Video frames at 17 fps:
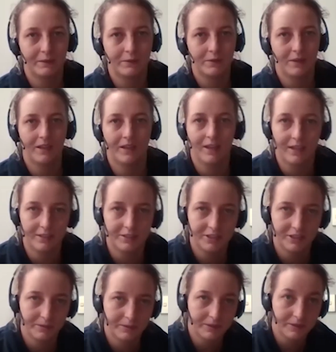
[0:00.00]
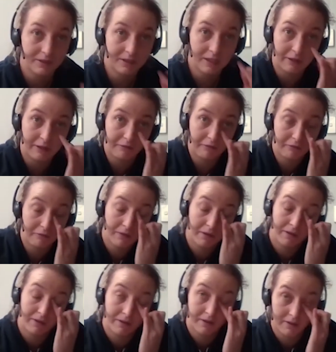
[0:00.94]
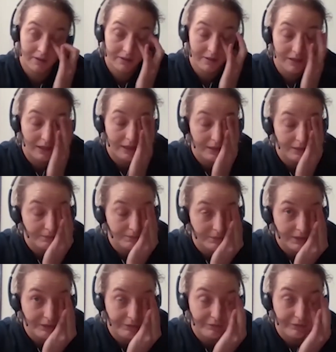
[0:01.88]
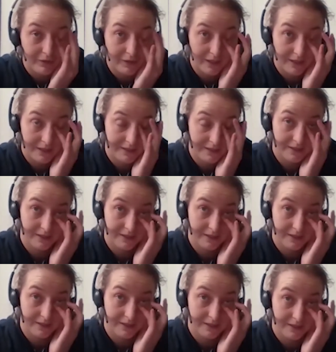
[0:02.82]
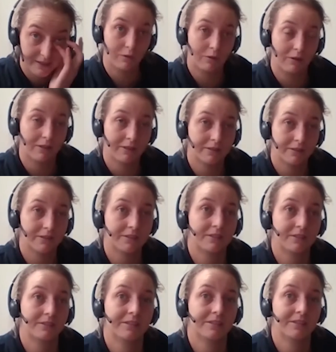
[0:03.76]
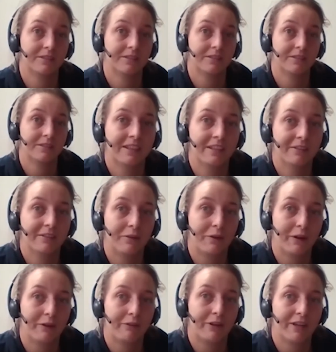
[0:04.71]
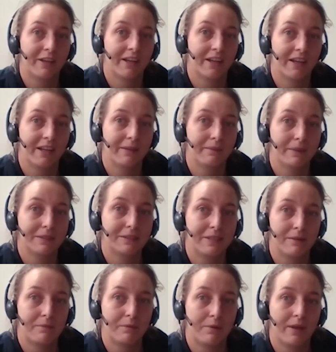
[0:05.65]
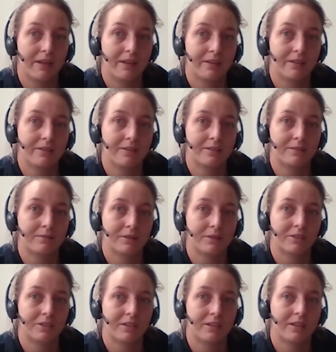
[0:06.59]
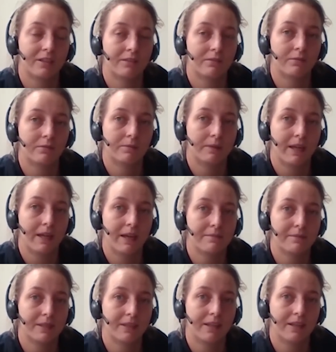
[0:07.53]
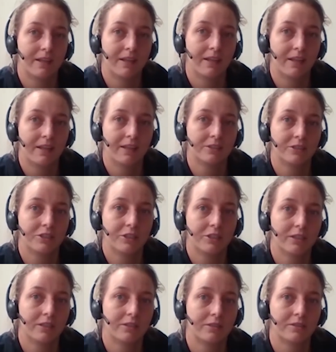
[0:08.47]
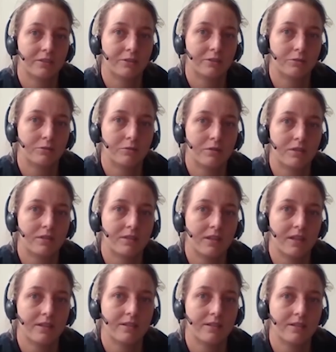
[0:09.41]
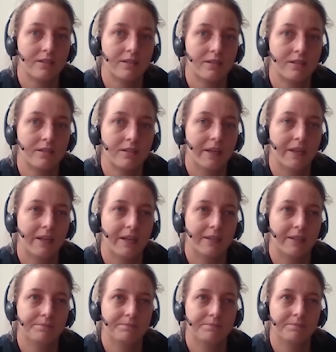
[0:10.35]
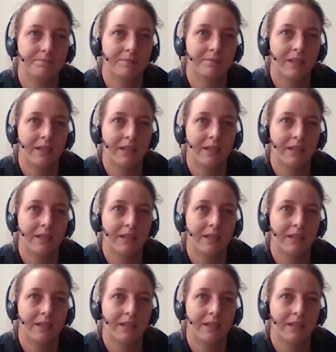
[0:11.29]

like last year was tough with um, the flights in and out of Auckland for every game and double headers, which I think will be happening again next year because of the shorter season. But um,